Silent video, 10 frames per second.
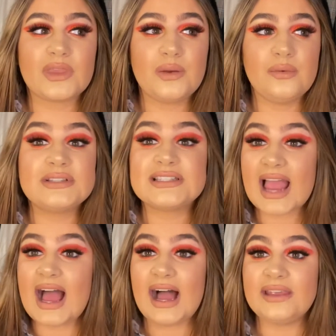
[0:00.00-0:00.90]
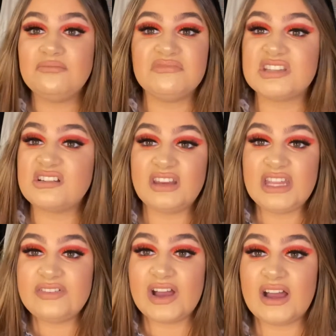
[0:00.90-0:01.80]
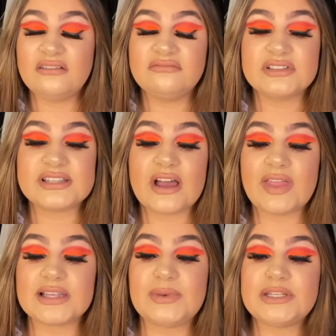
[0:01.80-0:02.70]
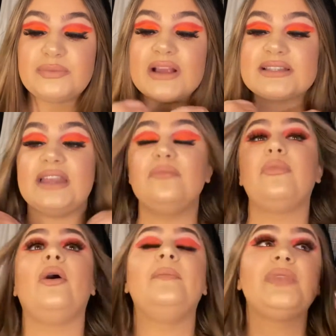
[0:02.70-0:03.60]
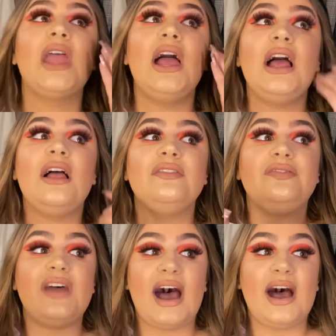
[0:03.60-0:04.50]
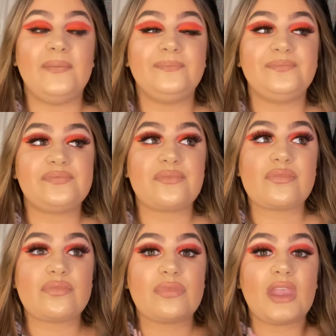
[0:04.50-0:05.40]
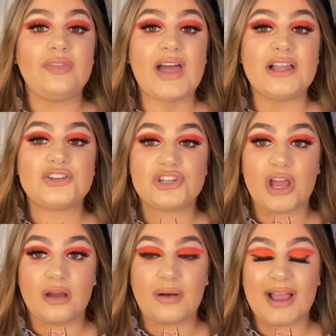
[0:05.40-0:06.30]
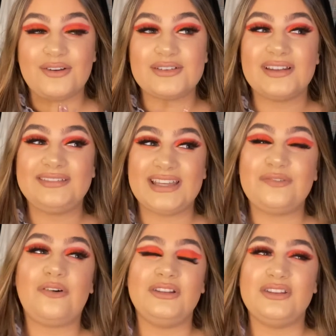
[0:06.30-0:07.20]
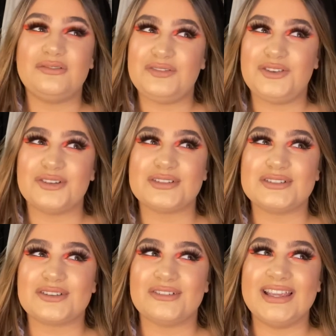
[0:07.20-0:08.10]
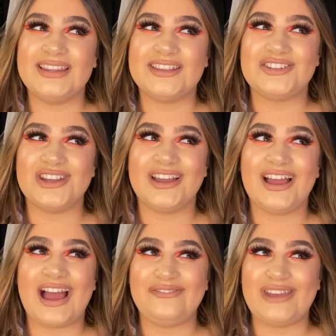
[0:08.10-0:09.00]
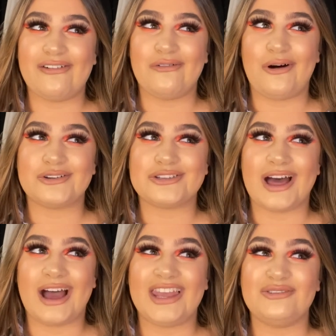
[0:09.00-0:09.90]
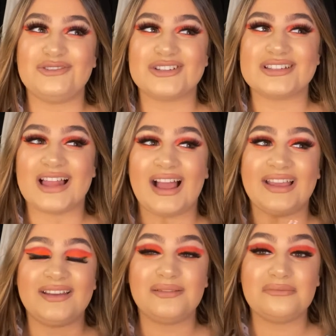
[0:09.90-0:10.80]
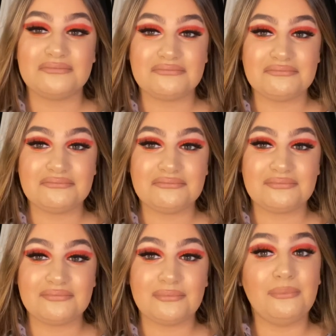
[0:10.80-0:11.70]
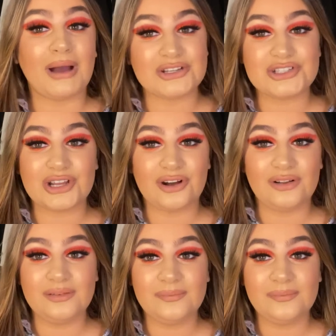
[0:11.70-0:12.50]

Sky. It's not on either, so that's a bit depressing. But that... that show, I also did fall in love with Dawson's Creek this year. I've never watched that, and it was just, like, magical.